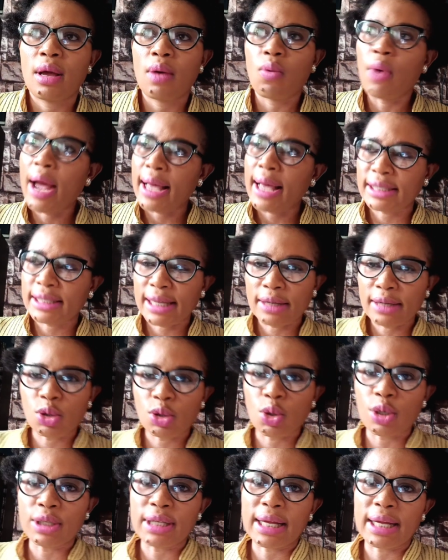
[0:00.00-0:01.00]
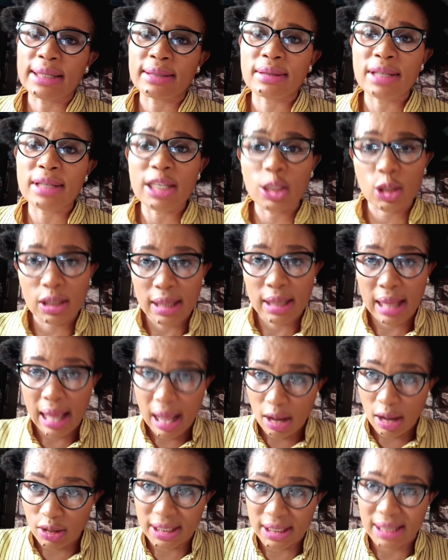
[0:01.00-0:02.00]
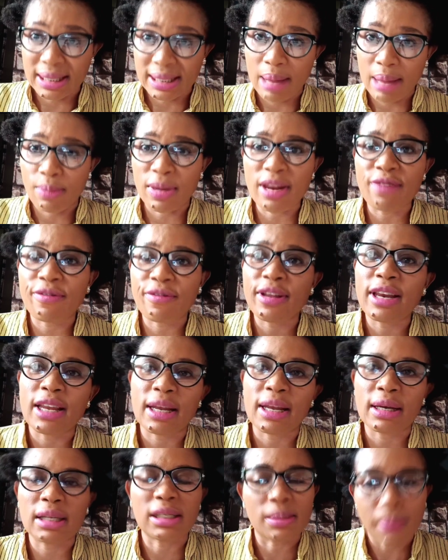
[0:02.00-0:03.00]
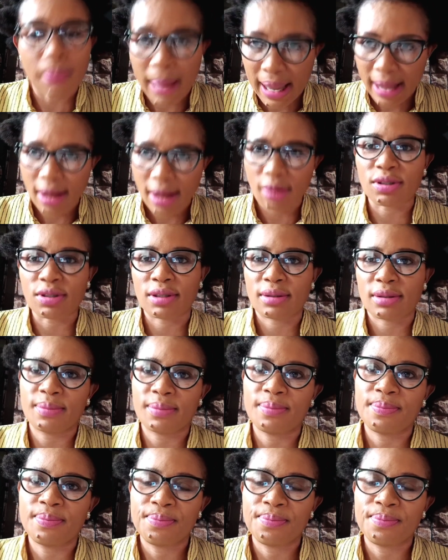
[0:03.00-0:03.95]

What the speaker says: Why I said so is that this house that I'm living in is my house.